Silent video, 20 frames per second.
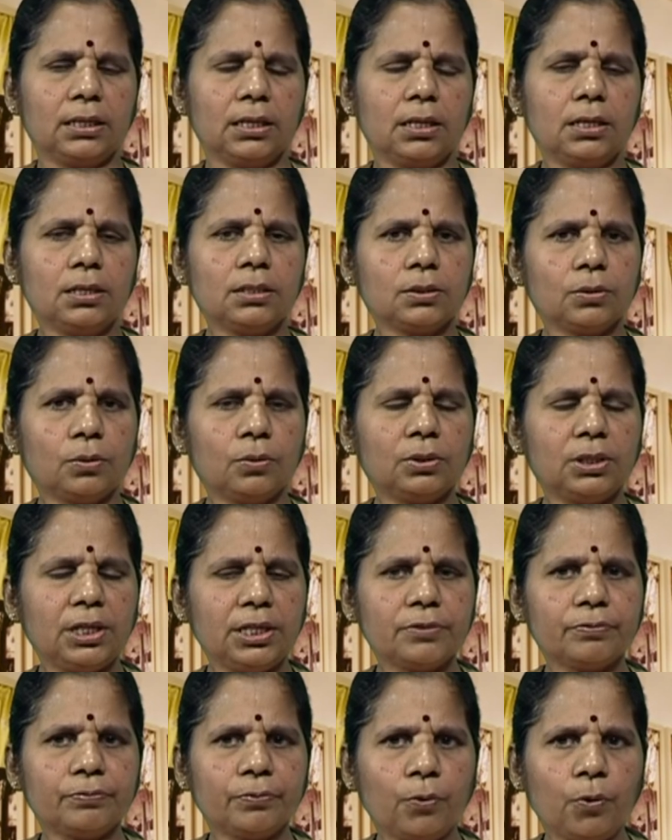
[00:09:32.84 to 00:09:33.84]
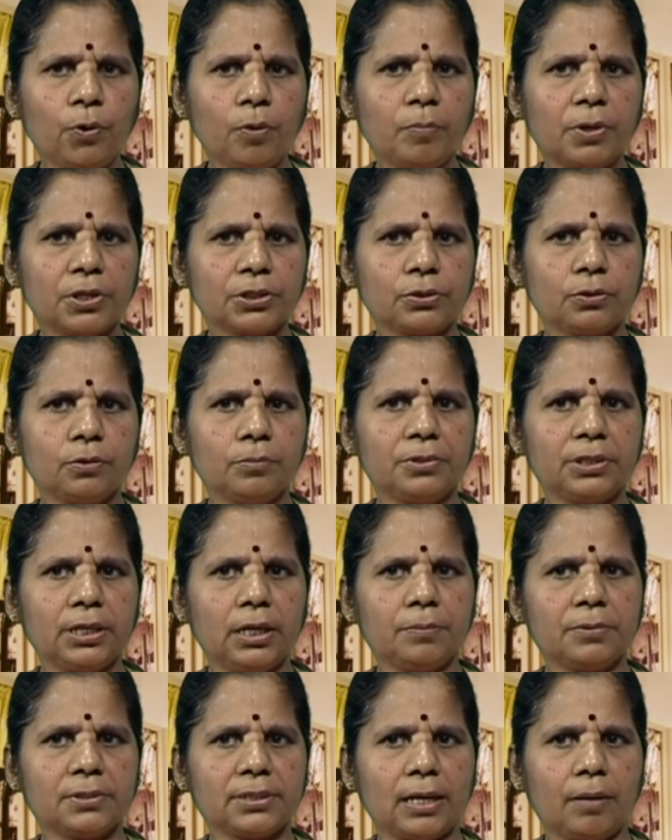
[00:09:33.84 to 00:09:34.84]
So, these four mushroom
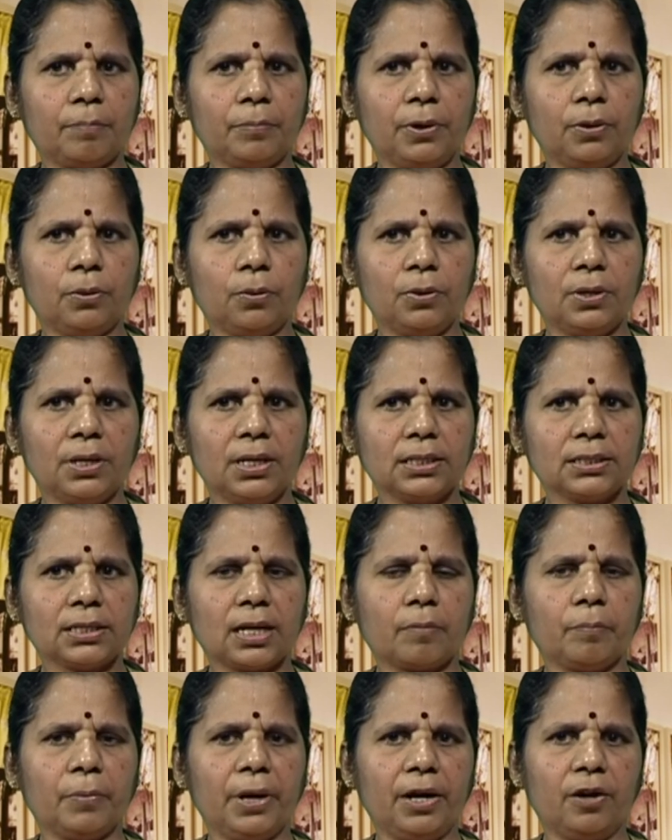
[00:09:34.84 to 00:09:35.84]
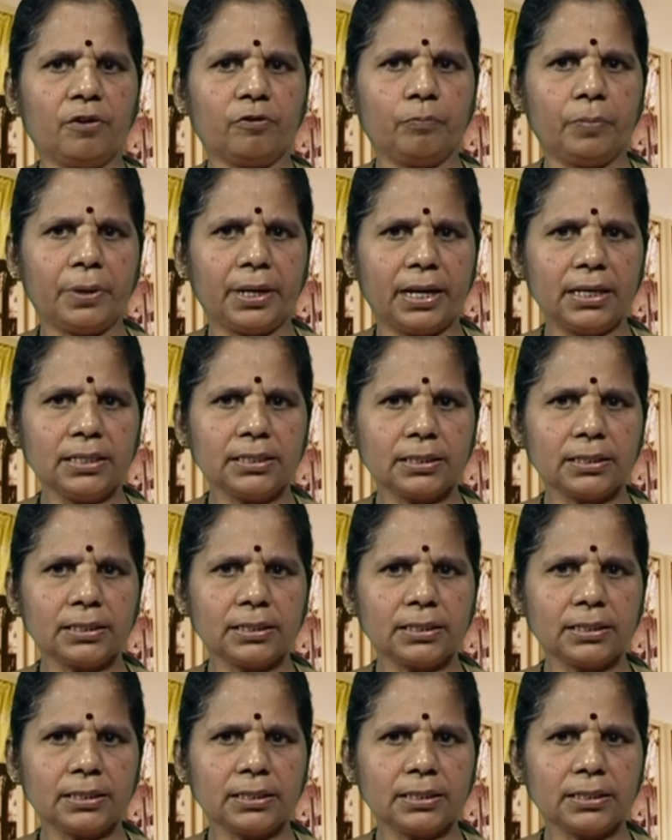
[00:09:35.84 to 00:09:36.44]
shaped sample holders are made of brass.